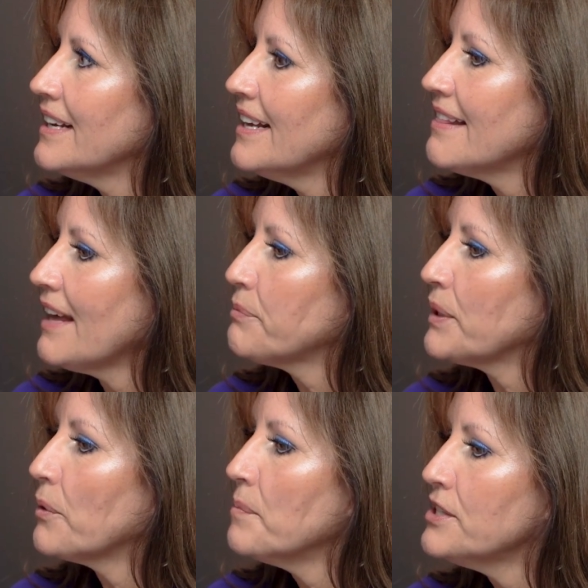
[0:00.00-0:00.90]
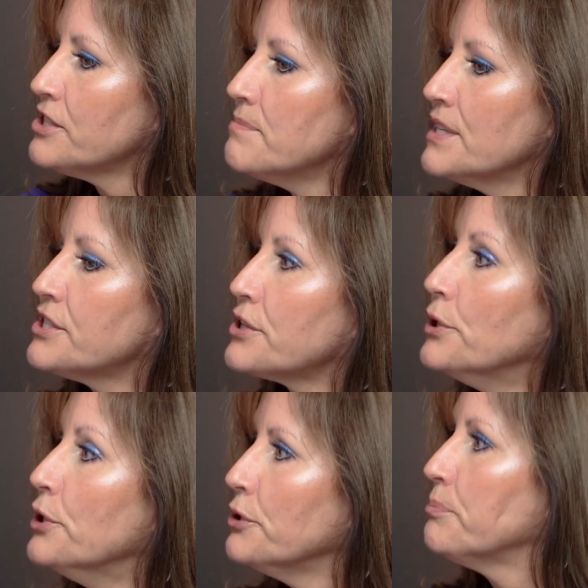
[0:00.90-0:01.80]
that we almost missed the
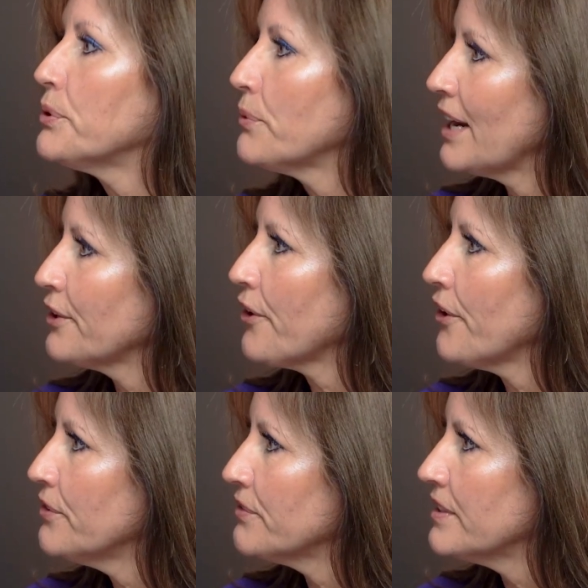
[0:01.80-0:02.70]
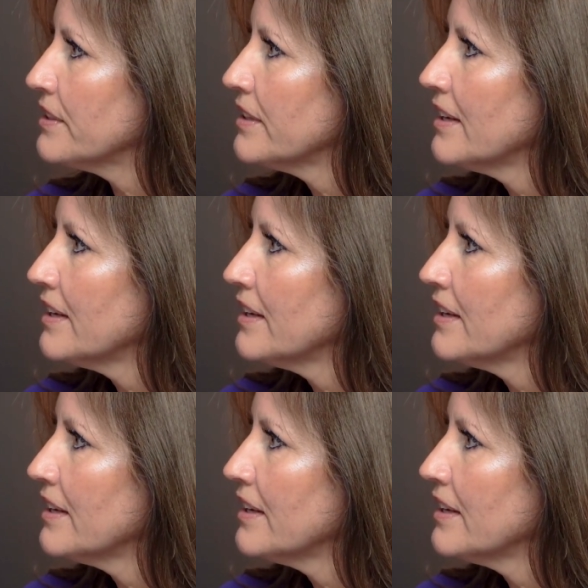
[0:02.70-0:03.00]
loop around COVID